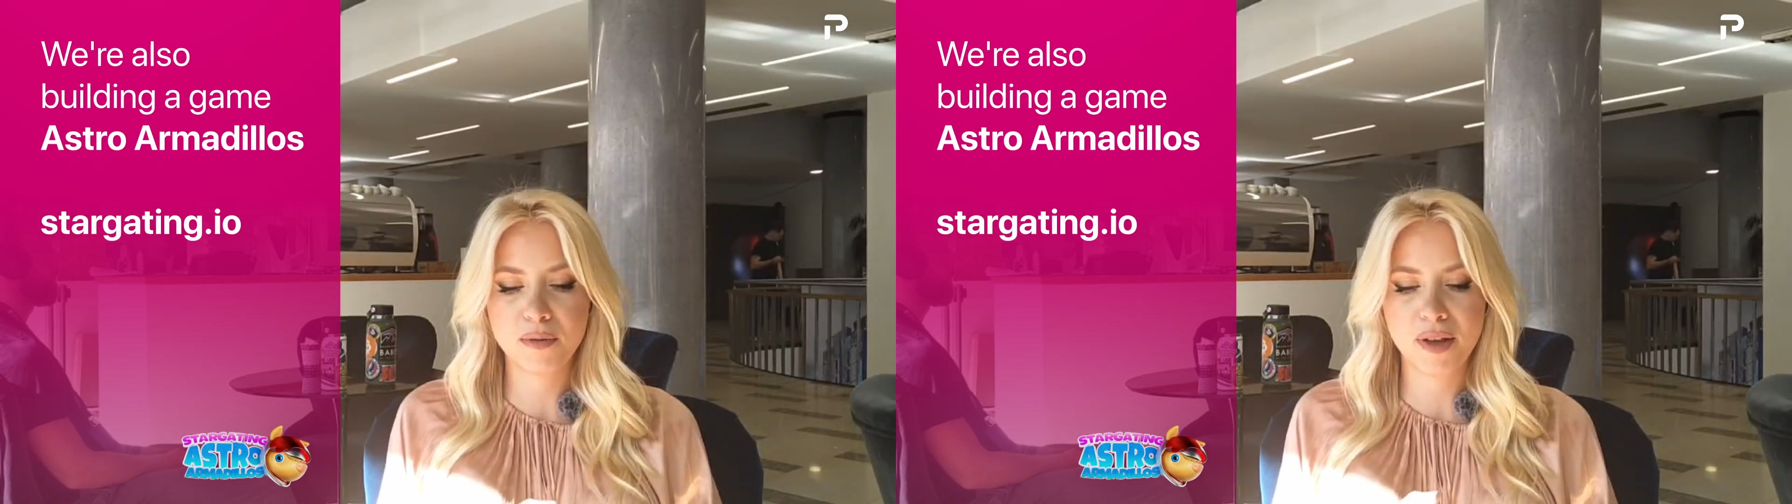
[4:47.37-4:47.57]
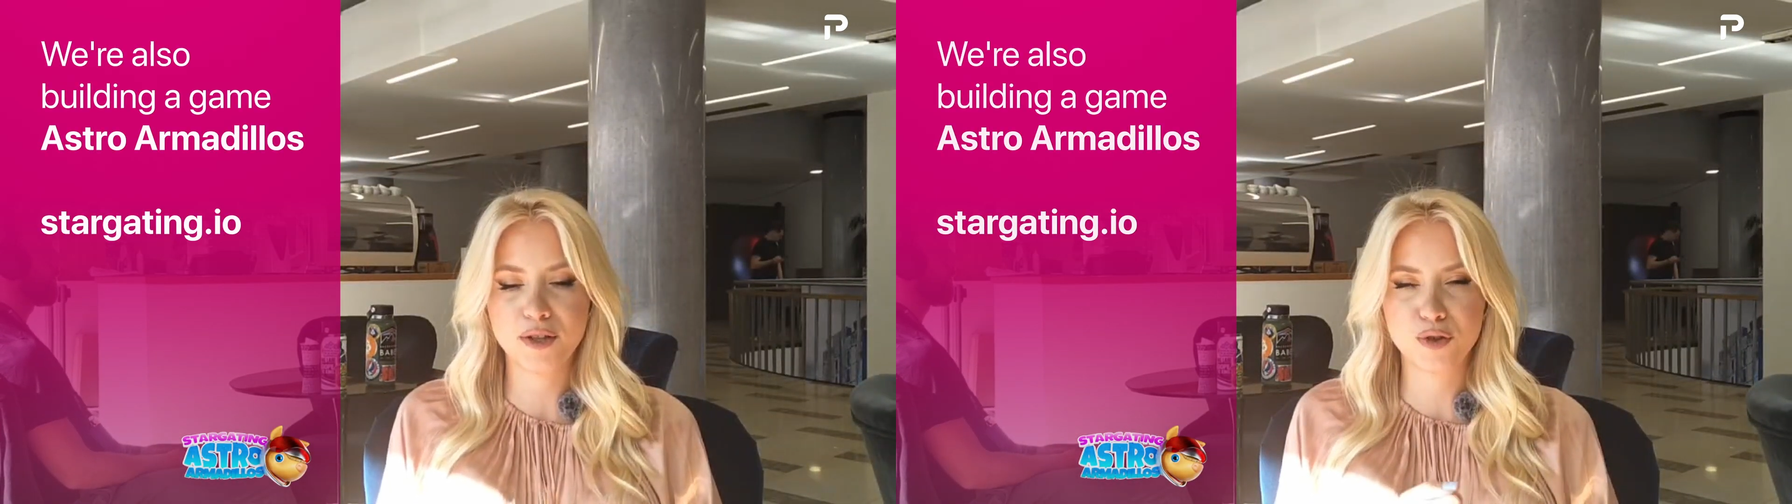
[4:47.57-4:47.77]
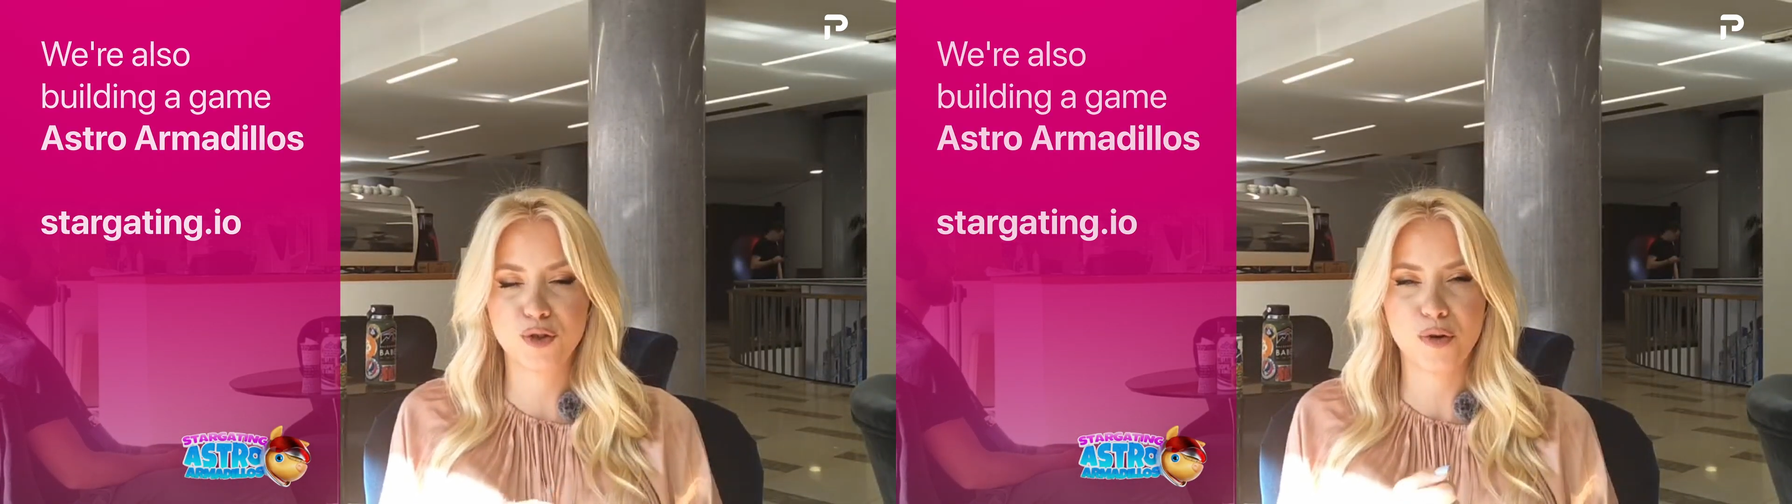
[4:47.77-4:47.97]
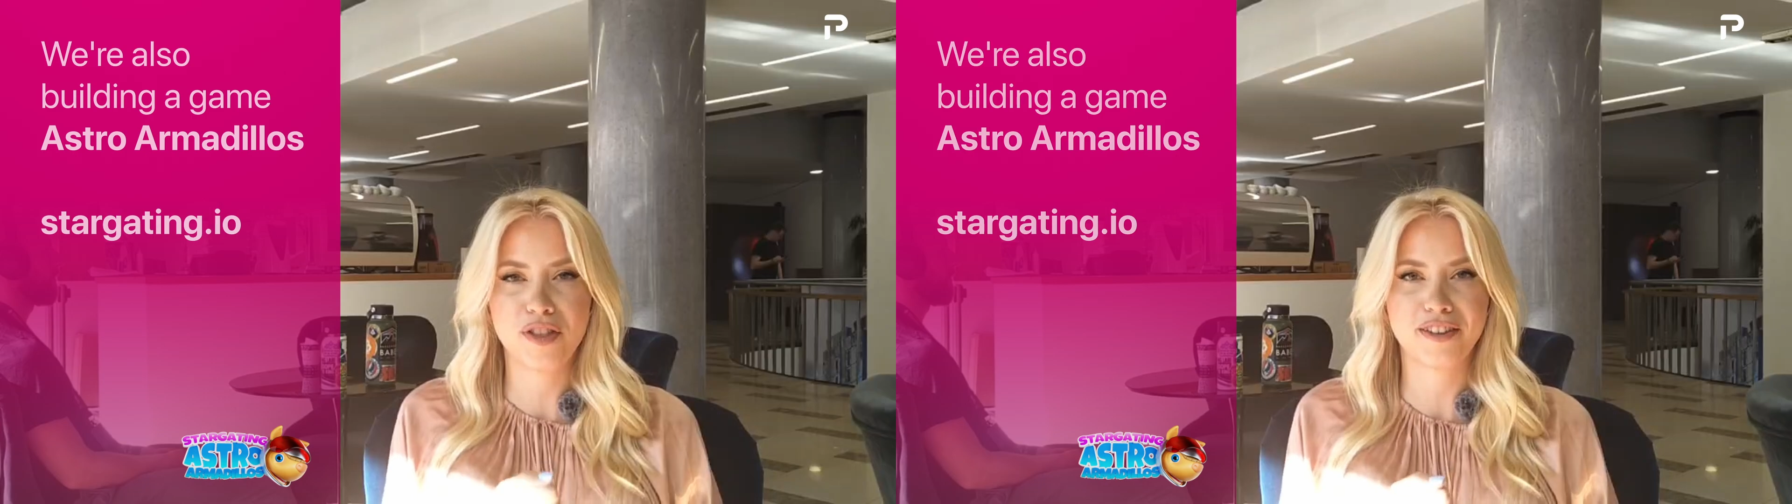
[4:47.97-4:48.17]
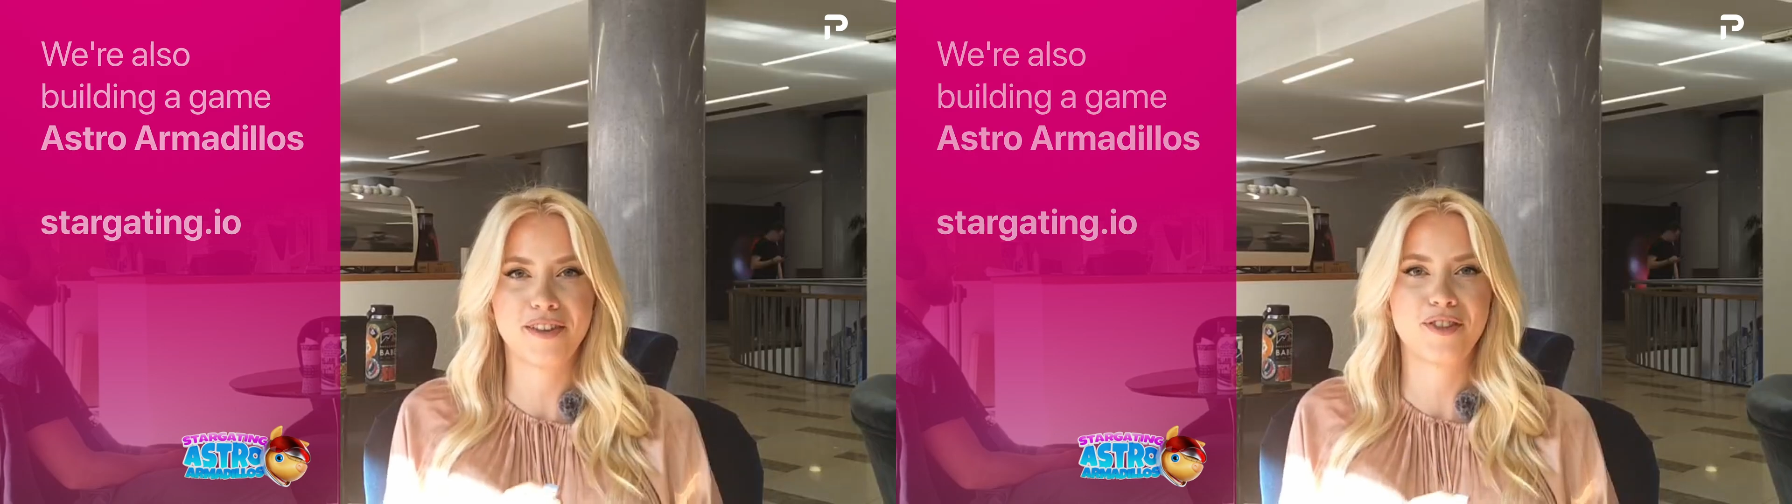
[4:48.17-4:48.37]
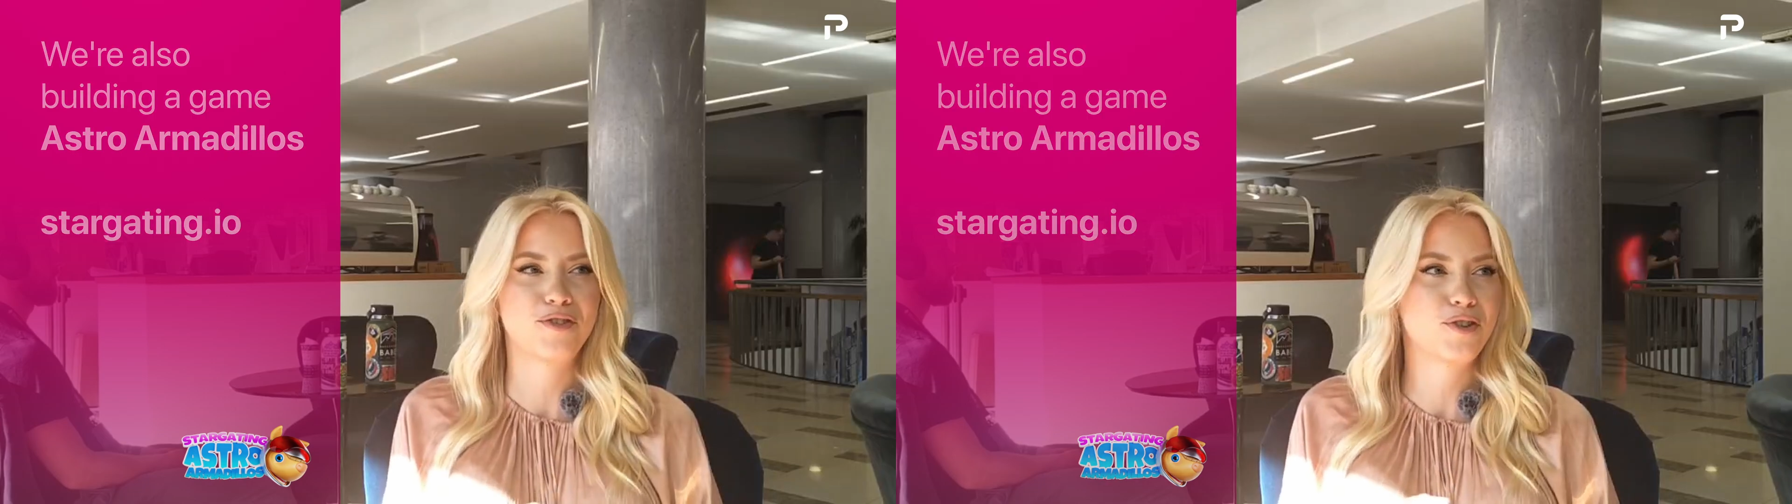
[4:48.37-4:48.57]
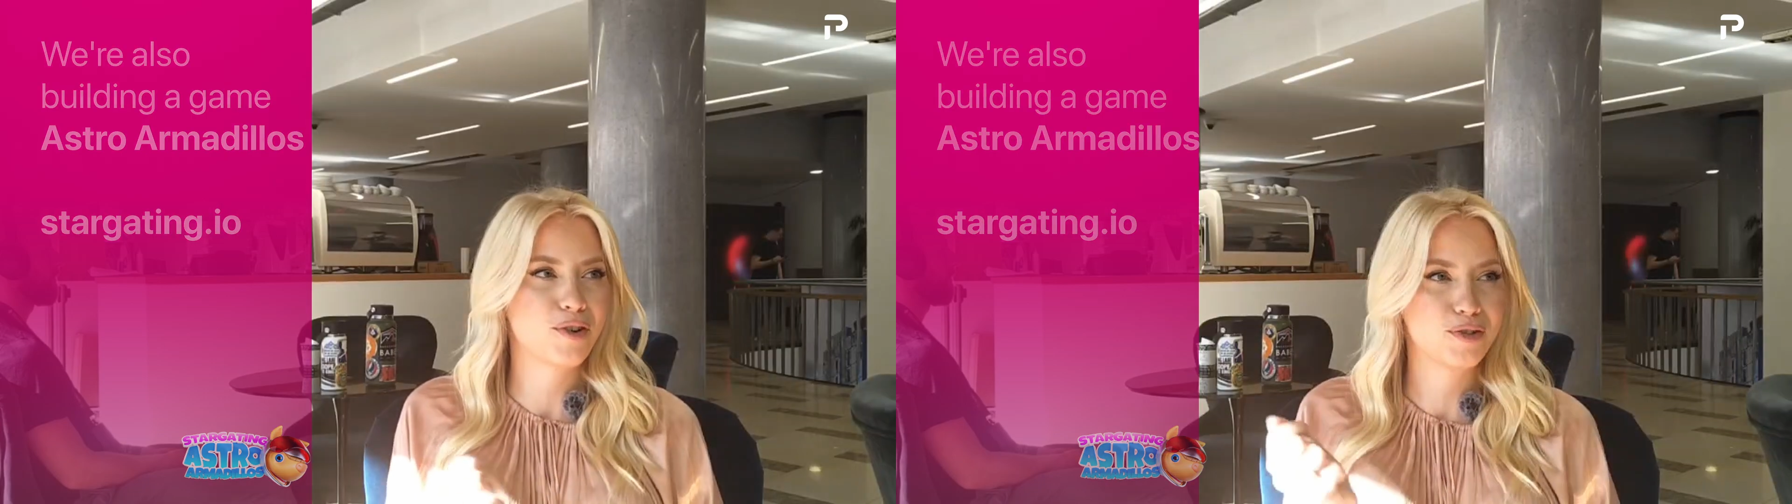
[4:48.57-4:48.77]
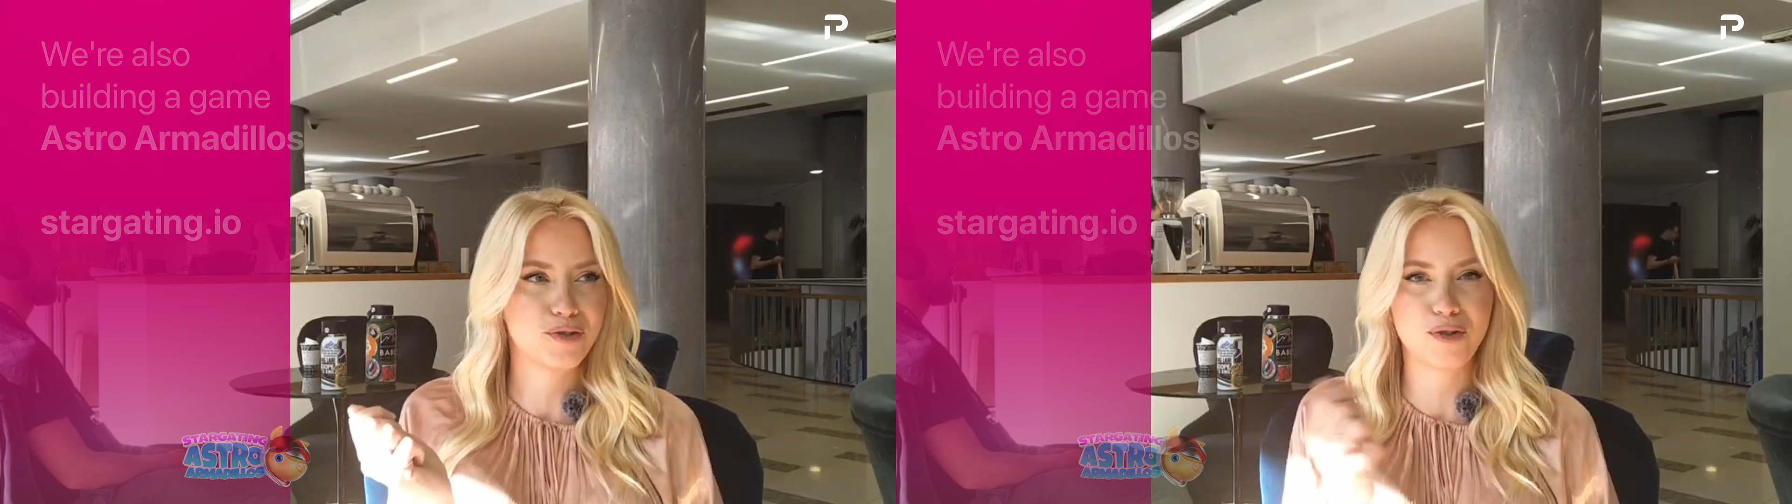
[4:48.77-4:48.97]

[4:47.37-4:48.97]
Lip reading: that make you so addictive that you're going to